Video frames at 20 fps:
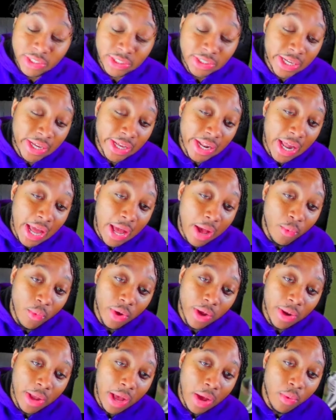Shit, I
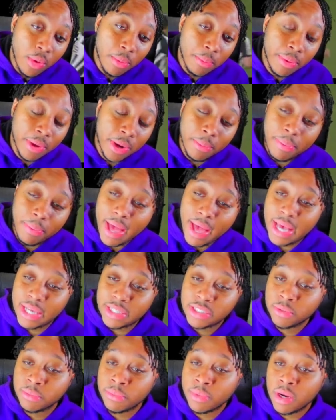want I won't put it
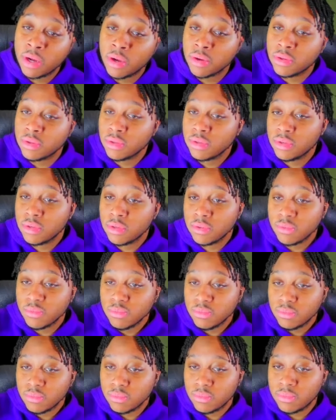past them, bro.
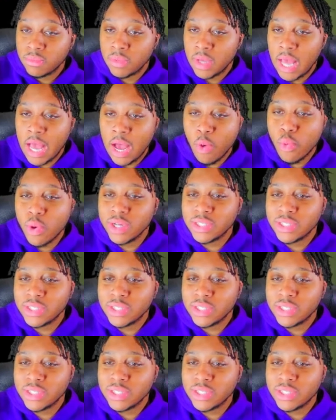I want